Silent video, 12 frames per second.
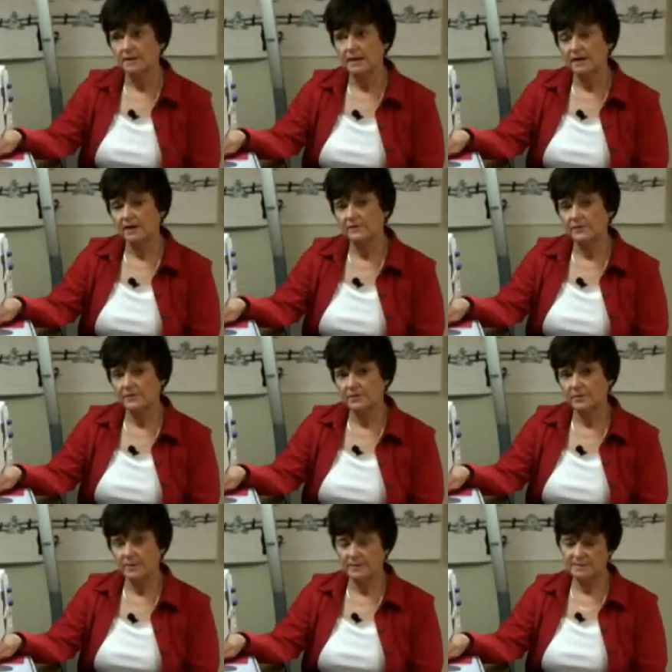Now,
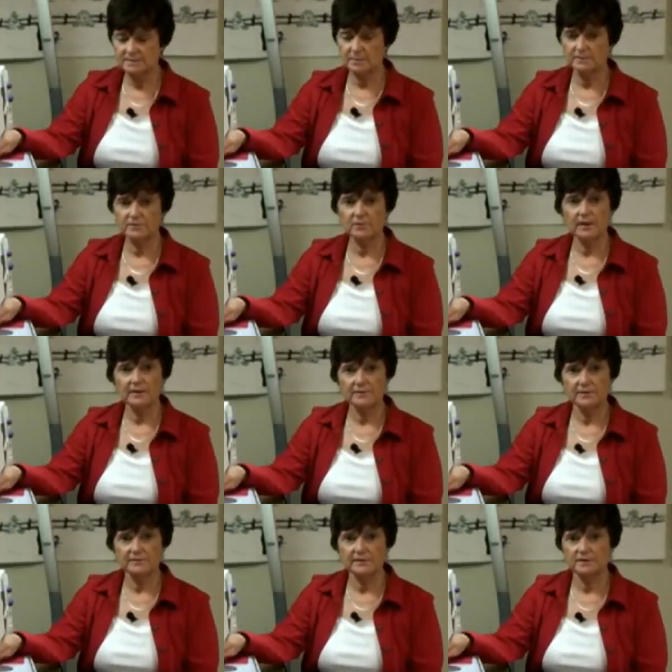there may be some of you out
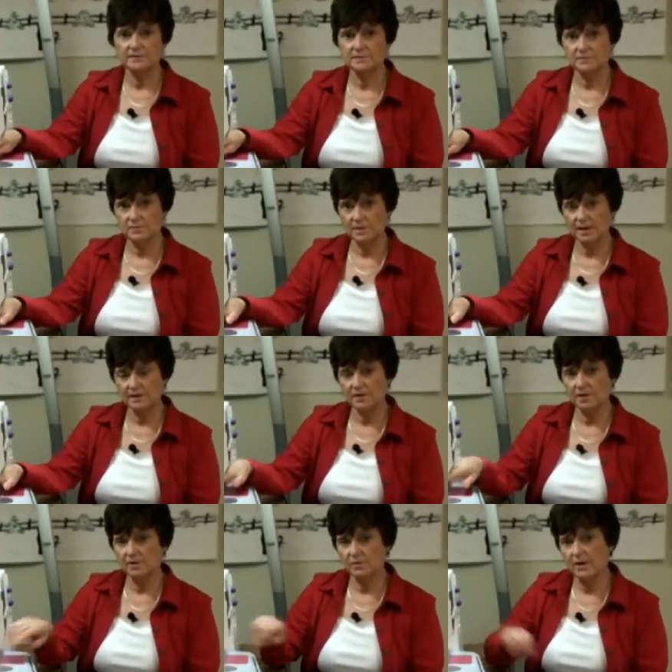there that do not
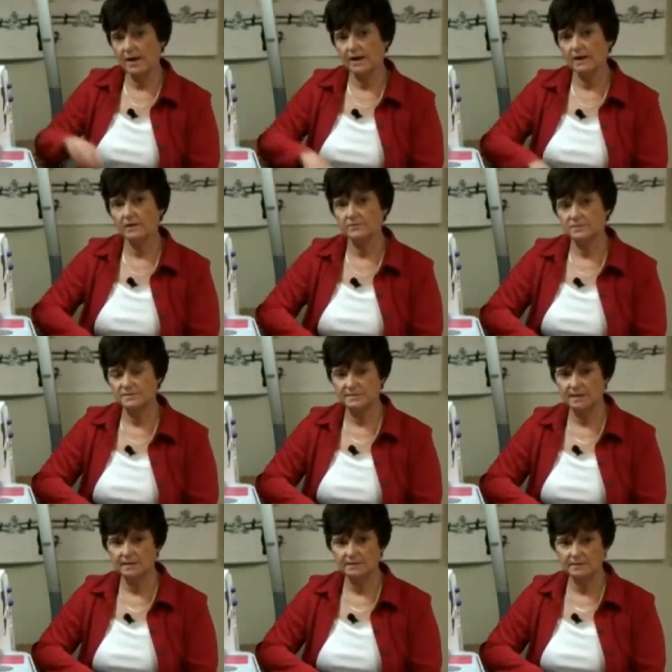know how to
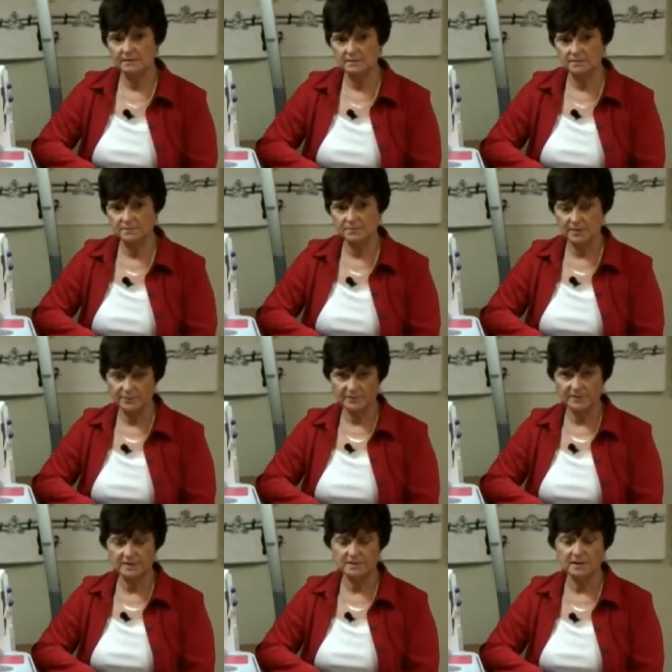set to drop your
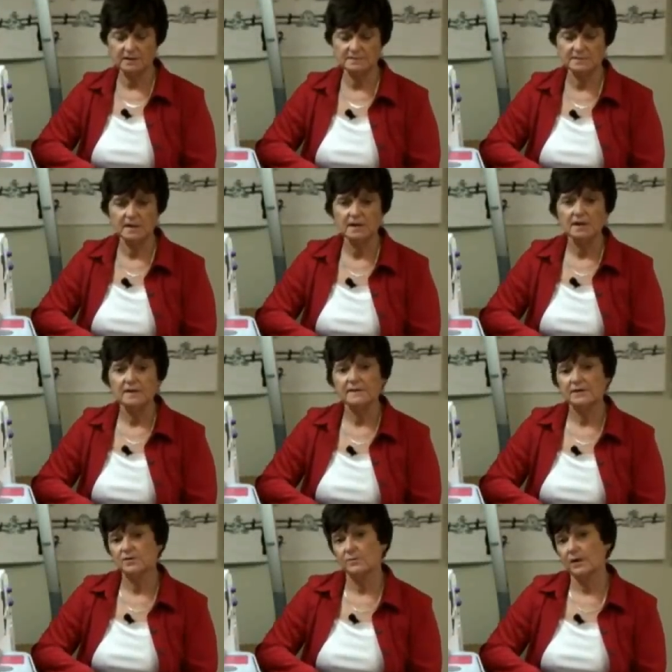feed dogs.
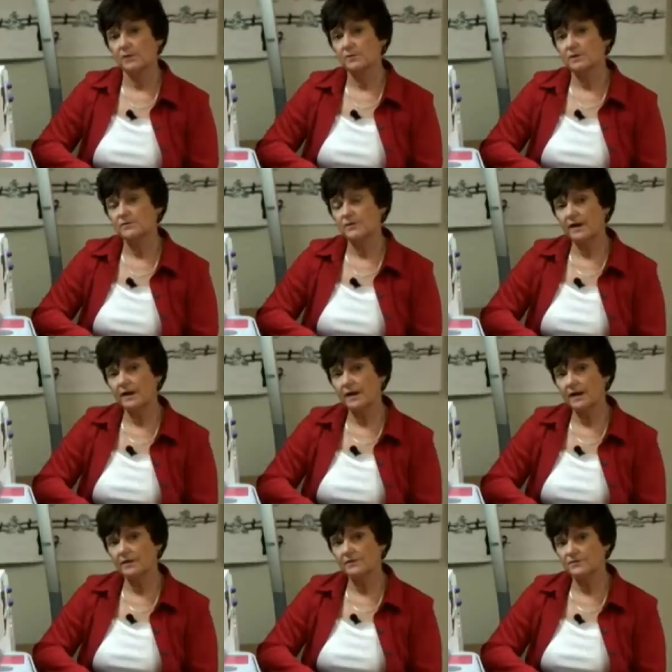Then you might want to drag
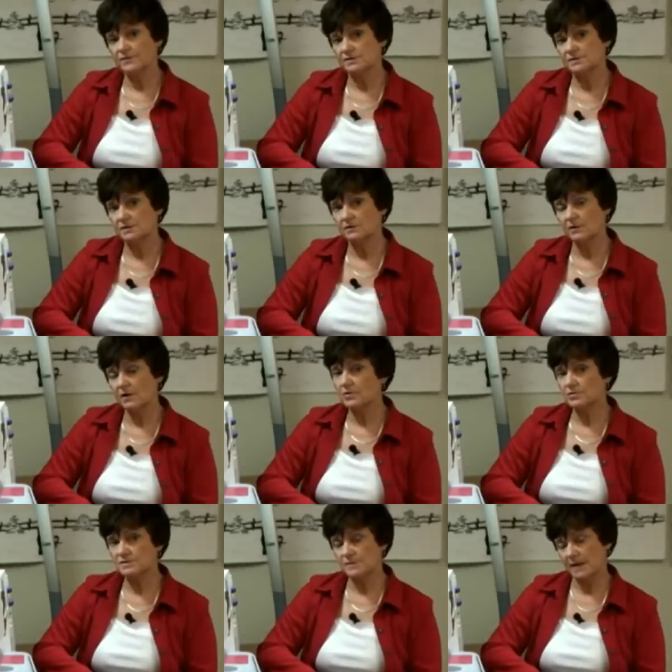out your trusty old
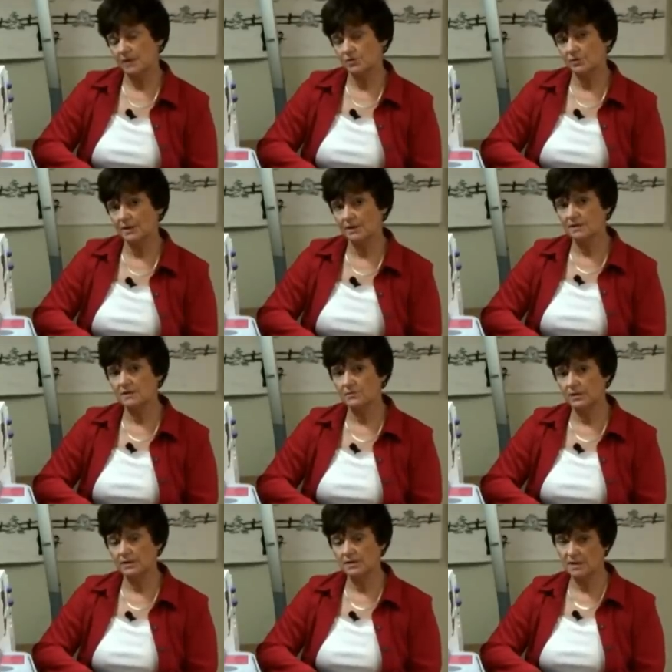owner's manual, and there,
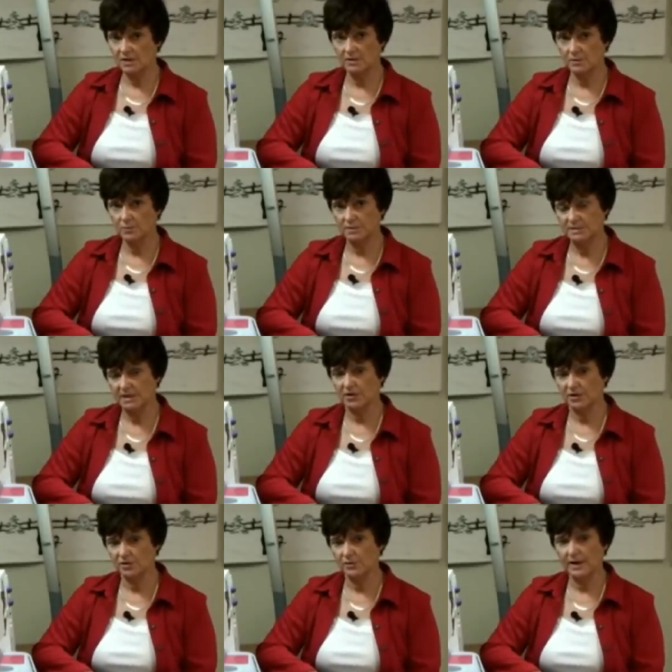in there it will
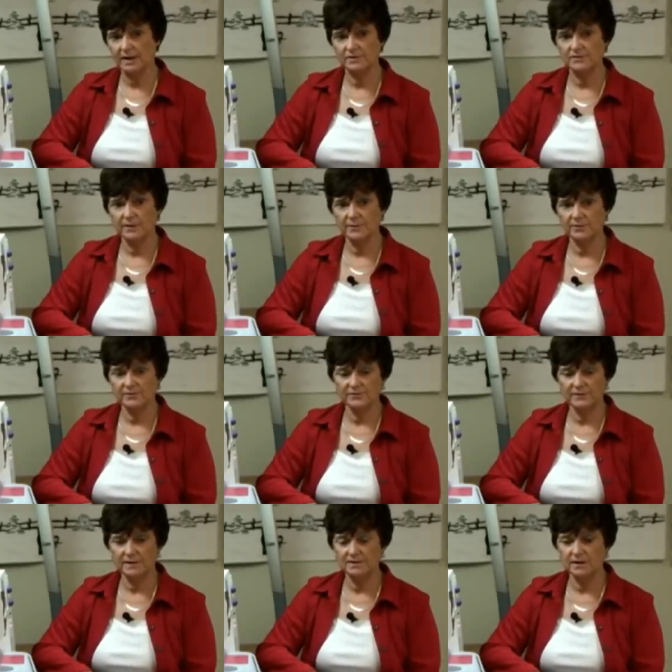tell you how to drop your
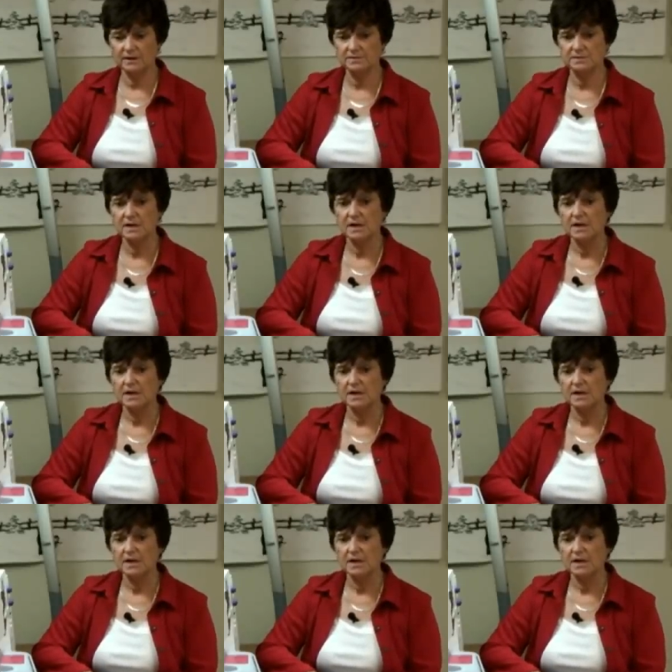feed dogs.